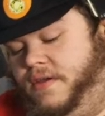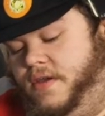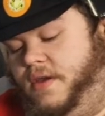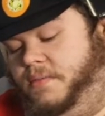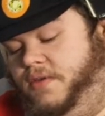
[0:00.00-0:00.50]

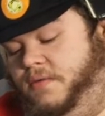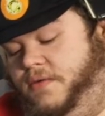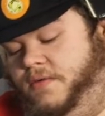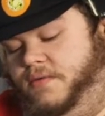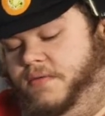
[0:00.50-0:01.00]
I'm too
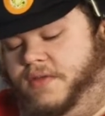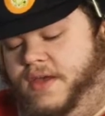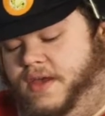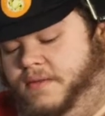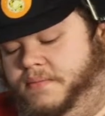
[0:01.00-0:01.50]
cool for
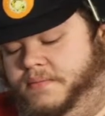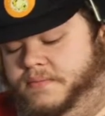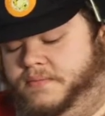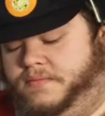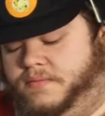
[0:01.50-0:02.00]
that.
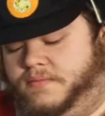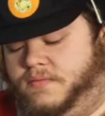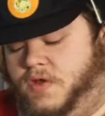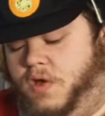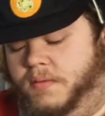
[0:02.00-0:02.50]

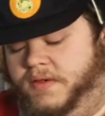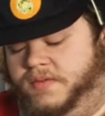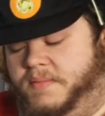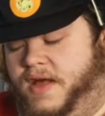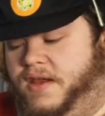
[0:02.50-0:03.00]
Only because
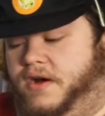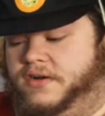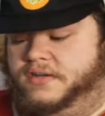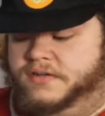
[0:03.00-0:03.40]
I'm not an artist.